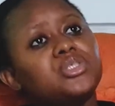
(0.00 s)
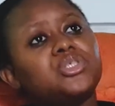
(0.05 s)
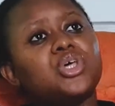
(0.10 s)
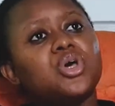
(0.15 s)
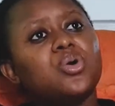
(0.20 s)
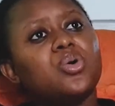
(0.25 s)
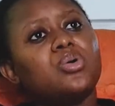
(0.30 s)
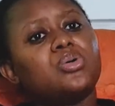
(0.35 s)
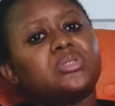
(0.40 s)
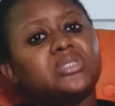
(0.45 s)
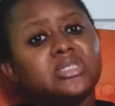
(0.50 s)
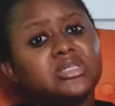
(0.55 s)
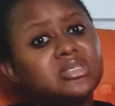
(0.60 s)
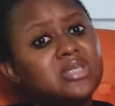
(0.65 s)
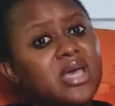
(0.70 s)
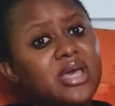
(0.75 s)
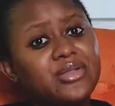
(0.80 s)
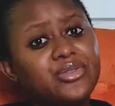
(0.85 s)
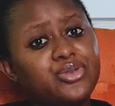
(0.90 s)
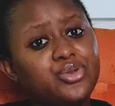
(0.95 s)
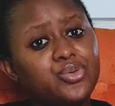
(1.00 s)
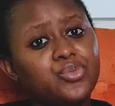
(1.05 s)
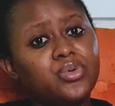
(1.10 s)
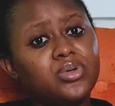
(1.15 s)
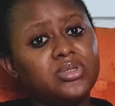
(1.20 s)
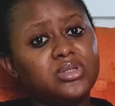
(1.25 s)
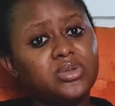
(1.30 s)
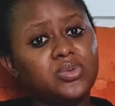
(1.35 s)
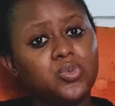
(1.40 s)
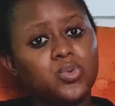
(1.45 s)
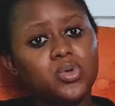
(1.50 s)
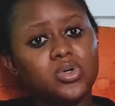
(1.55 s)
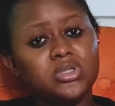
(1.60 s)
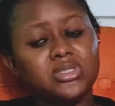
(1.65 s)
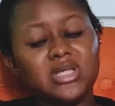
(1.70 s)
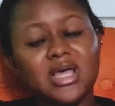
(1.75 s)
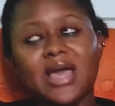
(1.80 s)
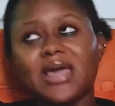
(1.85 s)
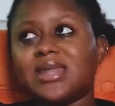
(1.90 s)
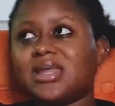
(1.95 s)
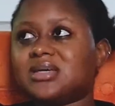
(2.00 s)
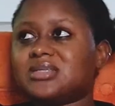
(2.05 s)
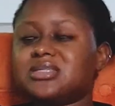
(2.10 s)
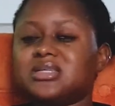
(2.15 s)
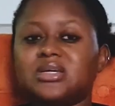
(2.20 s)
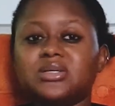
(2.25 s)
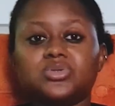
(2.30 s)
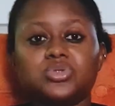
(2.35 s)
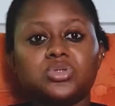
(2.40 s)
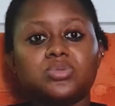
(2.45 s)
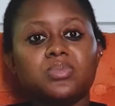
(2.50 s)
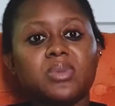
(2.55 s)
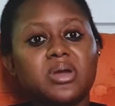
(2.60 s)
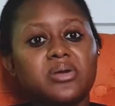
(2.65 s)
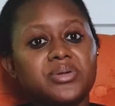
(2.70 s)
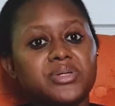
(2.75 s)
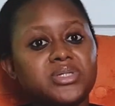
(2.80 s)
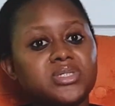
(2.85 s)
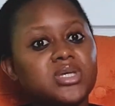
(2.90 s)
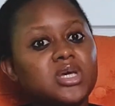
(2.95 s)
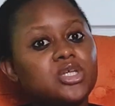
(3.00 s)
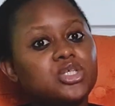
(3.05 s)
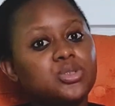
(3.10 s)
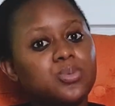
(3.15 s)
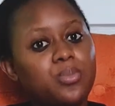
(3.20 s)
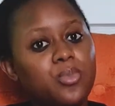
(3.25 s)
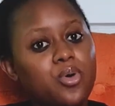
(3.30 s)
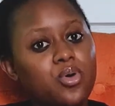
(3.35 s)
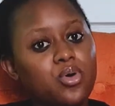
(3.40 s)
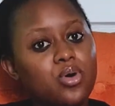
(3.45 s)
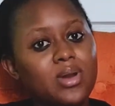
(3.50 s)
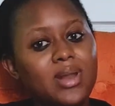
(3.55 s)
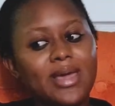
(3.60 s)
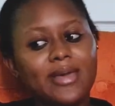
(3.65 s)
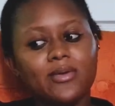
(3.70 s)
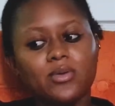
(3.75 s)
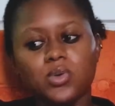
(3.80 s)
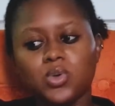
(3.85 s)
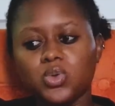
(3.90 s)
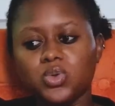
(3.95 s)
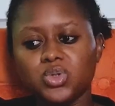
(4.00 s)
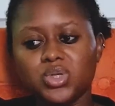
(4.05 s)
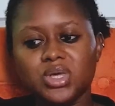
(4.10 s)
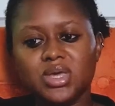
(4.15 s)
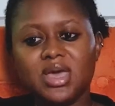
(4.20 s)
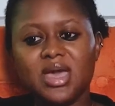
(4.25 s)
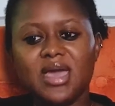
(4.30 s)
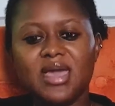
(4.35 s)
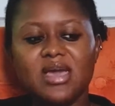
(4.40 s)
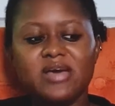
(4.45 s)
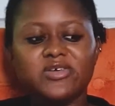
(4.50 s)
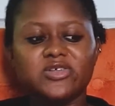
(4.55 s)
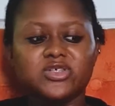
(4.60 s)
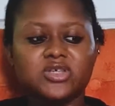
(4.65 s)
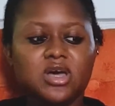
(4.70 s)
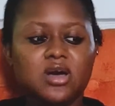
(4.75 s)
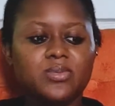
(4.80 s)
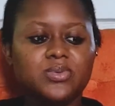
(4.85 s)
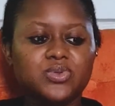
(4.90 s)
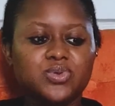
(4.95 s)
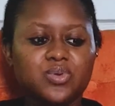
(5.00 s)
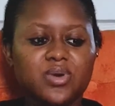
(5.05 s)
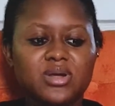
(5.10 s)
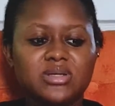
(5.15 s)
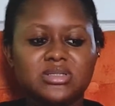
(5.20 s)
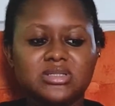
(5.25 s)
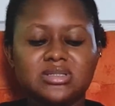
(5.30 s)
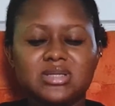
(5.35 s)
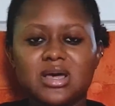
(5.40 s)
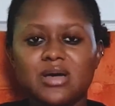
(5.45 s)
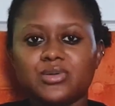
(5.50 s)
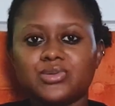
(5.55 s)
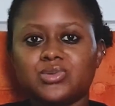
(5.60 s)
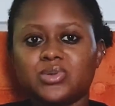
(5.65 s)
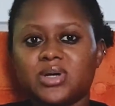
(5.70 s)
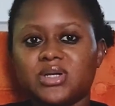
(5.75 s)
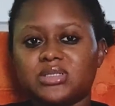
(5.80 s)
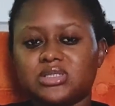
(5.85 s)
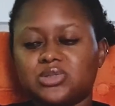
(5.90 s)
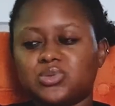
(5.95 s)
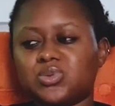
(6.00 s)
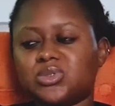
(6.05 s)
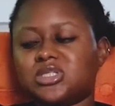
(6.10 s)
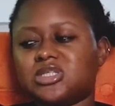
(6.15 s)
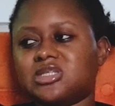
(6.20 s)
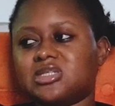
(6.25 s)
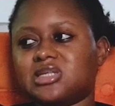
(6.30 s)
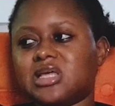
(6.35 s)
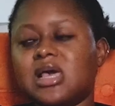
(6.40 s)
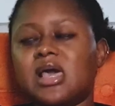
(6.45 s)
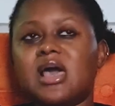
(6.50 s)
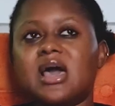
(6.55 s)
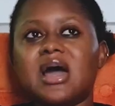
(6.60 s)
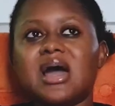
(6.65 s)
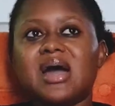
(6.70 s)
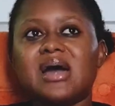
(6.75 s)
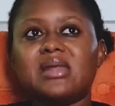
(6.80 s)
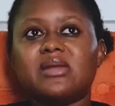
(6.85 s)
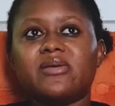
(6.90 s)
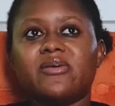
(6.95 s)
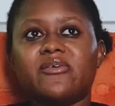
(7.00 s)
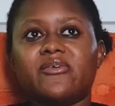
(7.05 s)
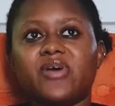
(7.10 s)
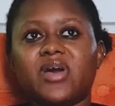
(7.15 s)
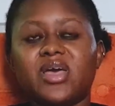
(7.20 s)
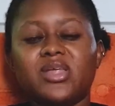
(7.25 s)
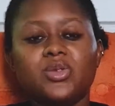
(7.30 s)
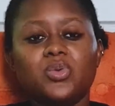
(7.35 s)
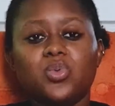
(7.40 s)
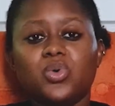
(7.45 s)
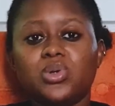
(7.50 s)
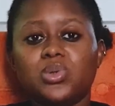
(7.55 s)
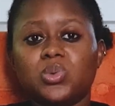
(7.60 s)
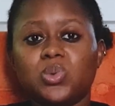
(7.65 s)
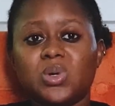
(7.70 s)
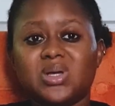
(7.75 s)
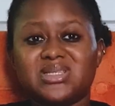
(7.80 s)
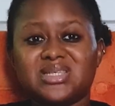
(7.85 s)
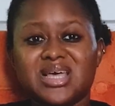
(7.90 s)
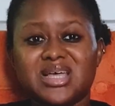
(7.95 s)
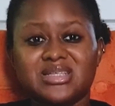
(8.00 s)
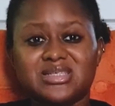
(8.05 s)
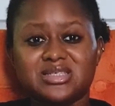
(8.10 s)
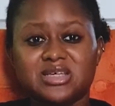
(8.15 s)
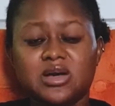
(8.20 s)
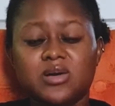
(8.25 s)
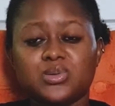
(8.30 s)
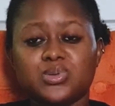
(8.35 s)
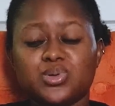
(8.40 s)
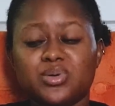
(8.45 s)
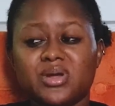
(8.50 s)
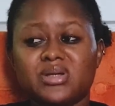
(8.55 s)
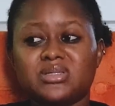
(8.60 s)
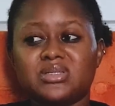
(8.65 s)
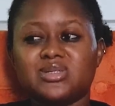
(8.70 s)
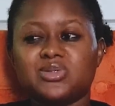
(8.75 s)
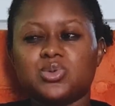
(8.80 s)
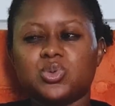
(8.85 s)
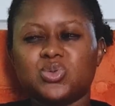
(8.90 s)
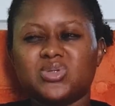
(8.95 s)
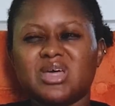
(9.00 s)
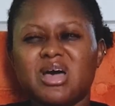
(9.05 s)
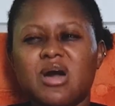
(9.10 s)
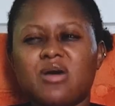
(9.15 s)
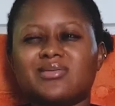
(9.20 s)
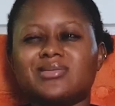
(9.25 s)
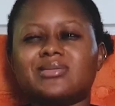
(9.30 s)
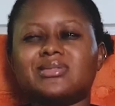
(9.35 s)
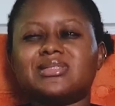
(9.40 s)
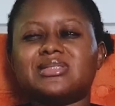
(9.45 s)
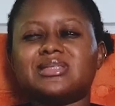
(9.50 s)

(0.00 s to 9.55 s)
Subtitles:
So since I knew what it was, I now started doing my research more. Like, okay, I have scalp psoriasis, how do I deal with this? And anyone who has had scalp psoriasis knows how